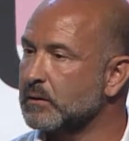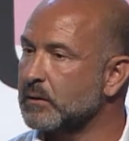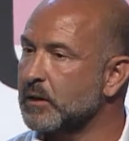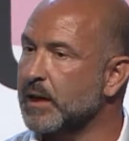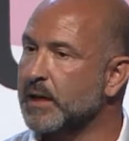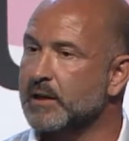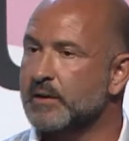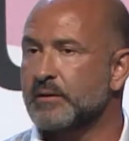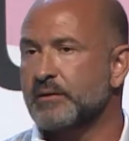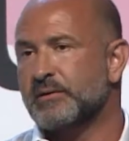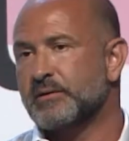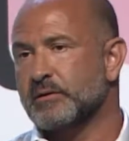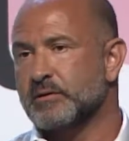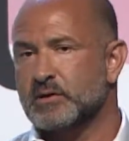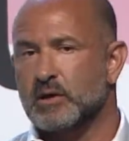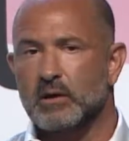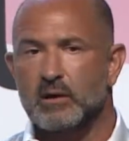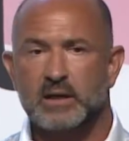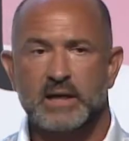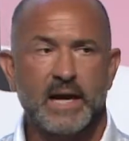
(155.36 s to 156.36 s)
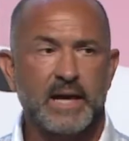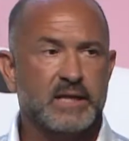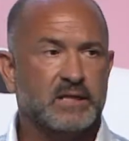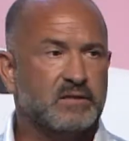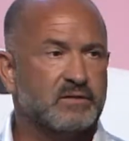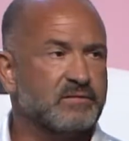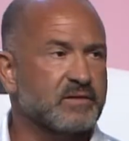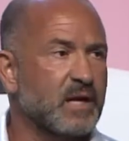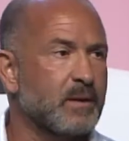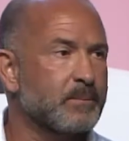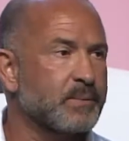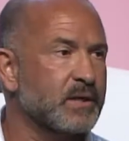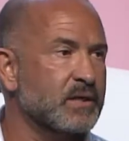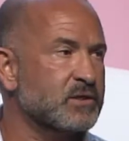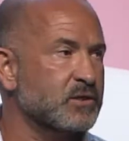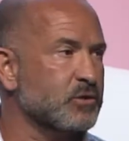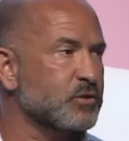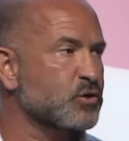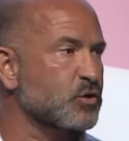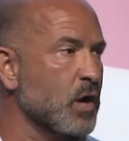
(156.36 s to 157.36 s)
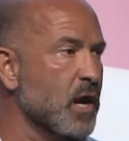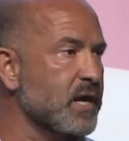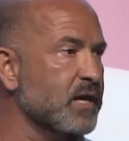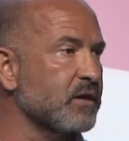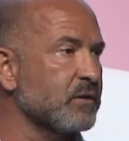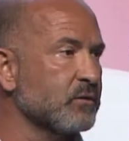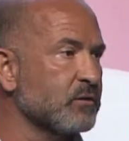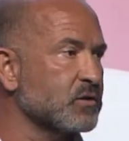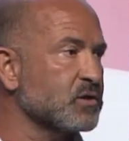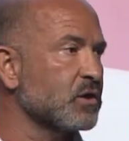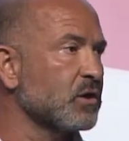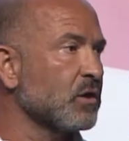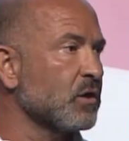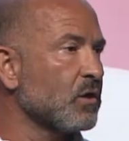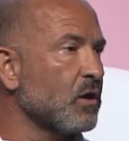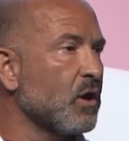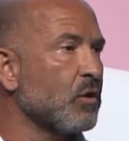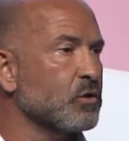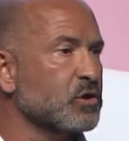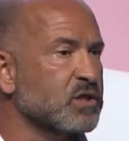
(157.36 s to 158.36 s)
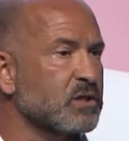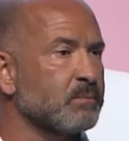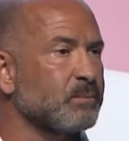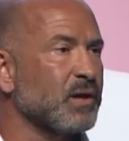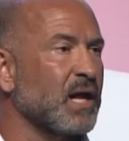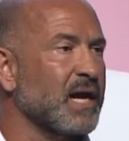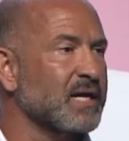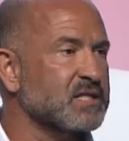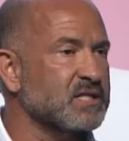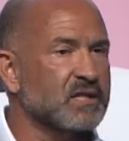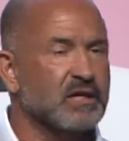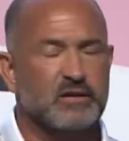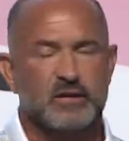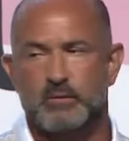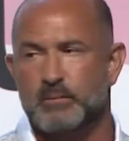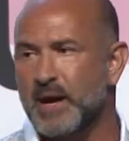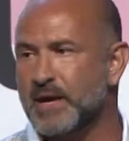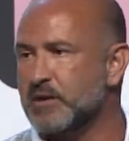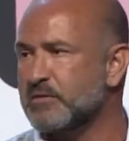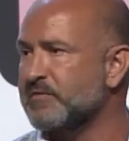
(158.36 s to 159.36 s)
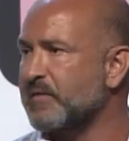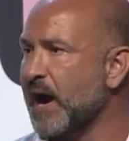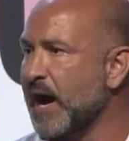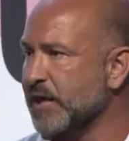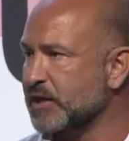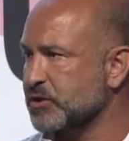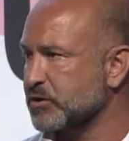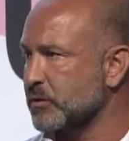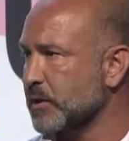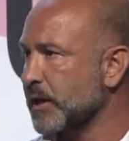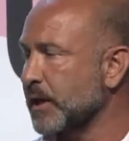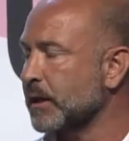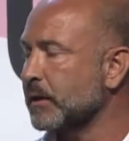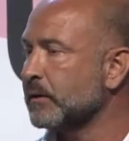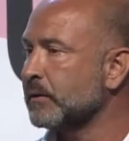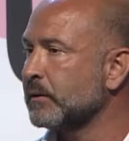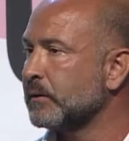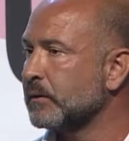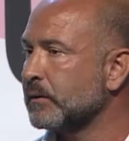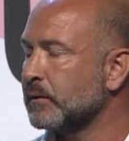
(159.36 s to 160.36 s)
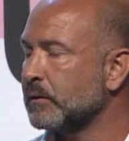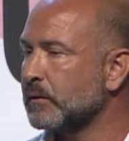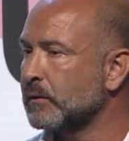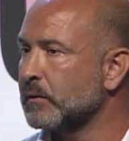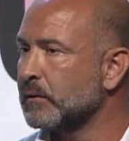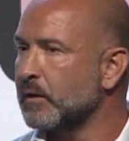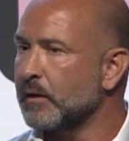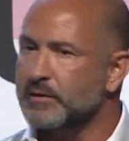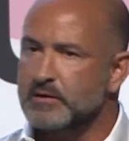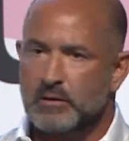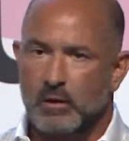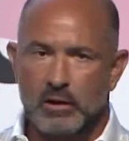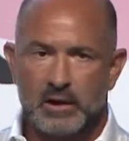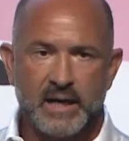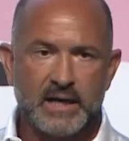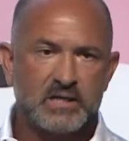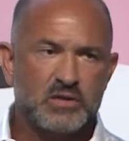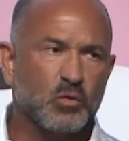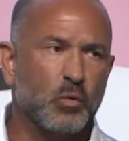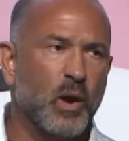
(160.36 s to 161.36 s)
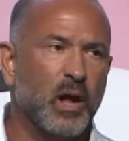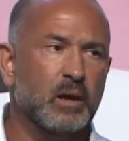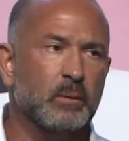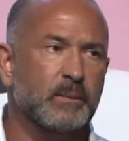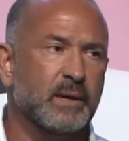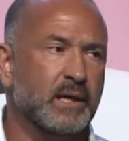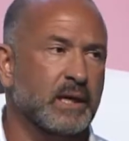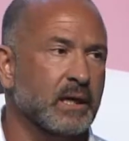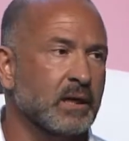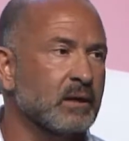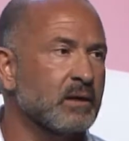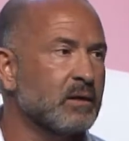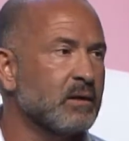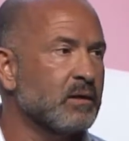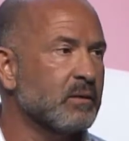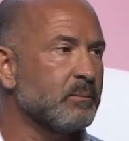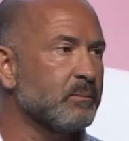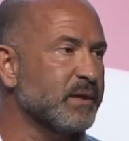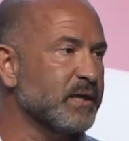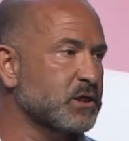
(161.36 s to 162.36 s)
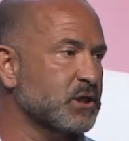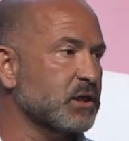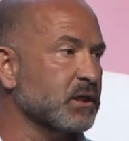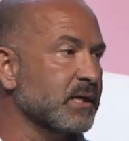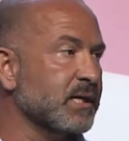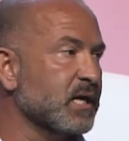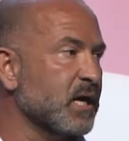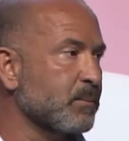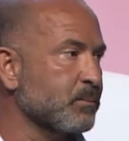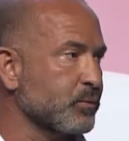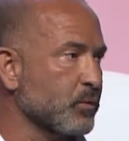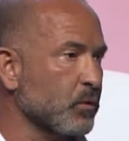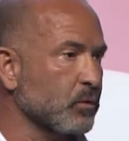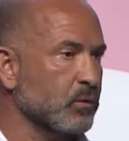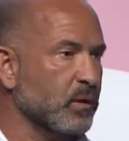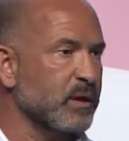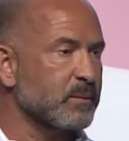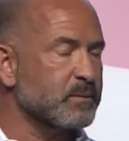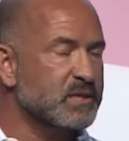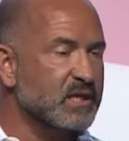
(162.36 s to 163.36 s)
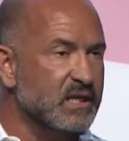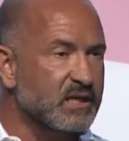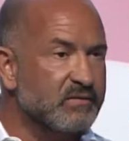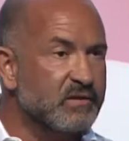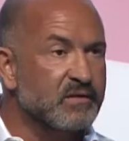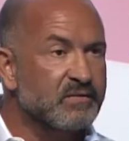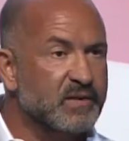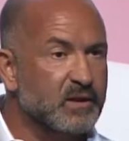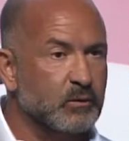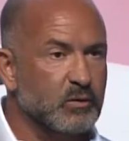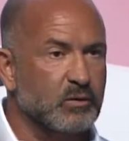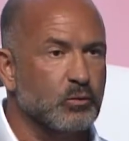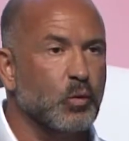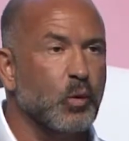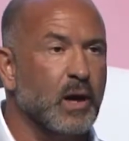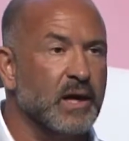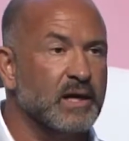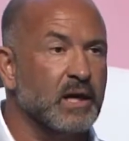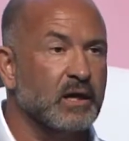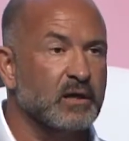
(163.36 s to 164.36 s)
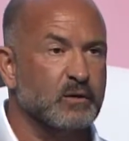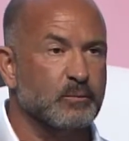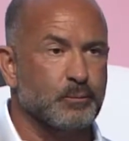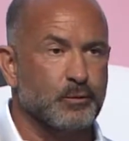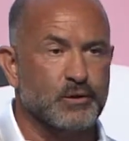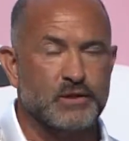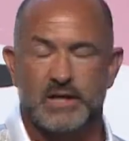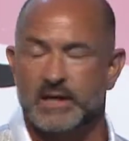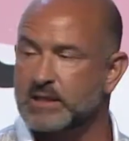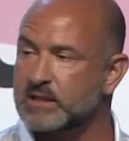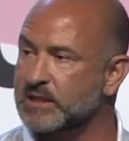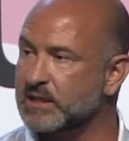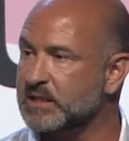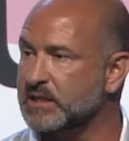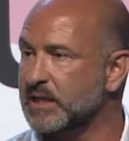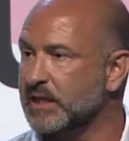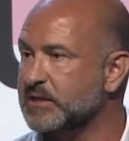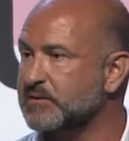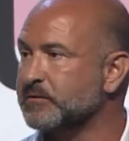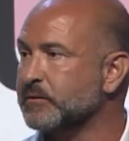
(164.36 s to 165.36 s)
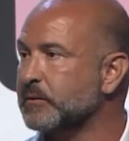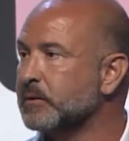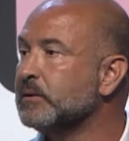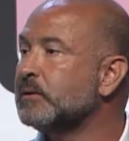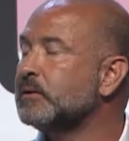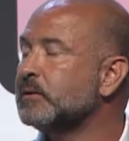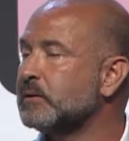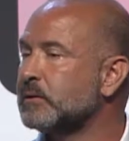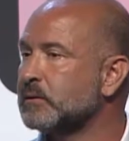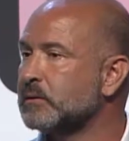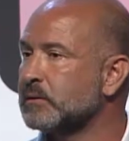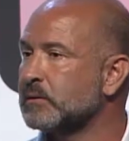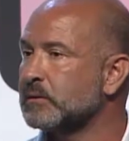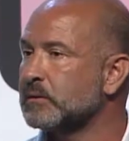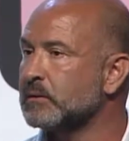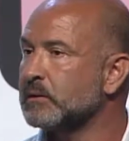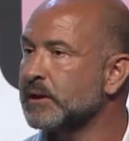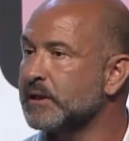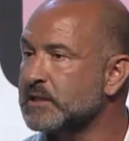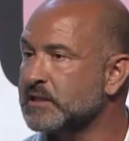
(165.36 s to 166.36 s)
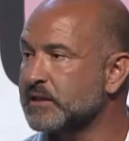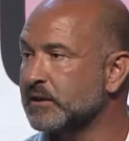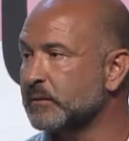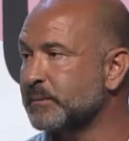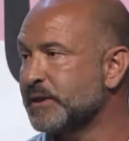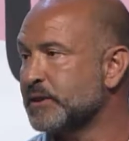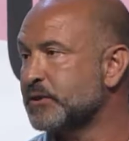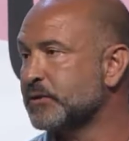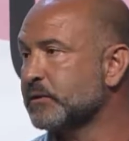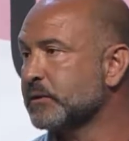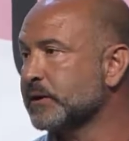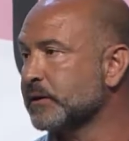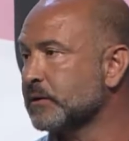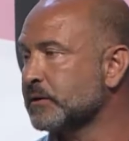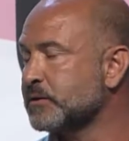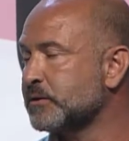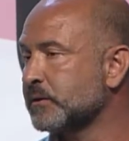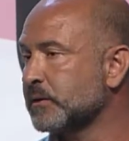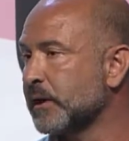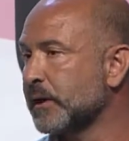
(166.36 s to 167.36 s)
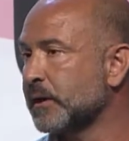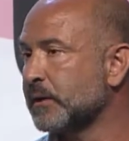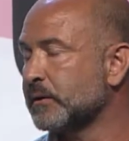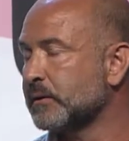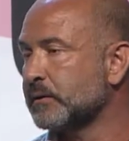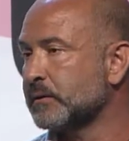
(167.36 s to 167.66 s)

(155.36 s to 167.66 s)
And there's all kinds of companies that are trying to use ocean plastic in their manufacturing. And there's all kinds of well-meaning beach cleanup programs. And even if they were 100% successful, it'd still be too little too late.